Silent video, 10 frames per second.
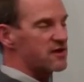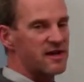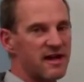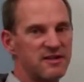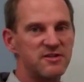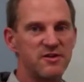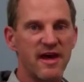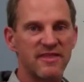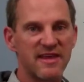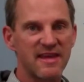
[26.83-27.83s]
can kind of do
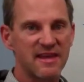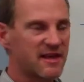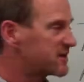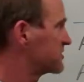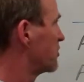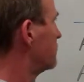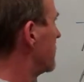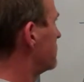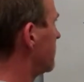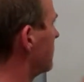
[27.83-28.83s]
that thinking like a soap
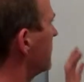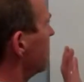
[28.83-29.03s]
bubble.